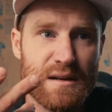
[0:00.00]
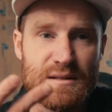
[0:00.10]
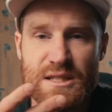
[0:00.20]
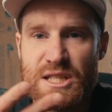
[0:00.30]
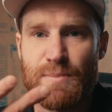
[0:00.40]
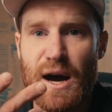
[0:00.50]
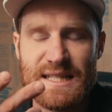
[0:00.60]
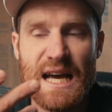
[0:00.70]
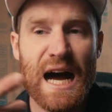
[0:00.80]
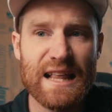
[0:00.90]

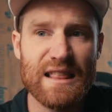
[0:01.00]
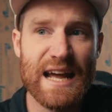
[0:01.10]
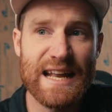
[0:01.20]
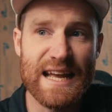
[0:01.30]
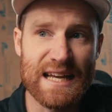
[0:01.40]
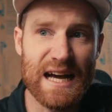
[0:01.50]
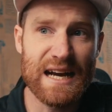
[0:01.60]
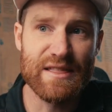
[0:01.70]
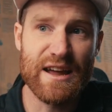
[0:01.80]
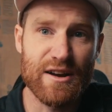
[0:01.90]
spots highlighting kind
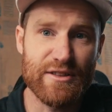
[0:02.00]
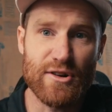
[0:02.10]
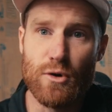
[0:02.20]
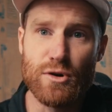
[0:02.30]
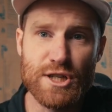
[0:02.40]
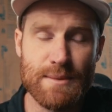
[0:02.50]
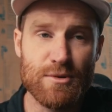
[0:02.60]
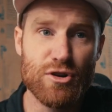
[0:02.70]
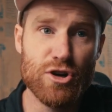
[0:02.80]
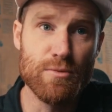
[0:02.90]
of their ownership
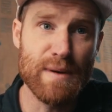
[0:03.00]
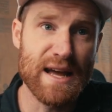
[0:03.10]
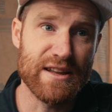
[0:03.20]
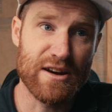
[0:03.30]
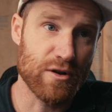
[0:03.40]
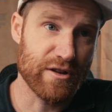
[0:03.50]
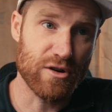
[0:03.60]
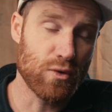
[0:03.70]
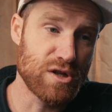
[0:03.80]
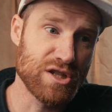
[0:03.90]
group and their
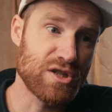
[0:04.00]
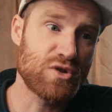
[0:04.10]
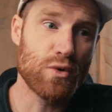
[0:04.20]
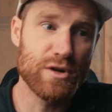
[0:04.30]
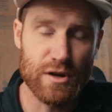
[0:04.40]
origin story,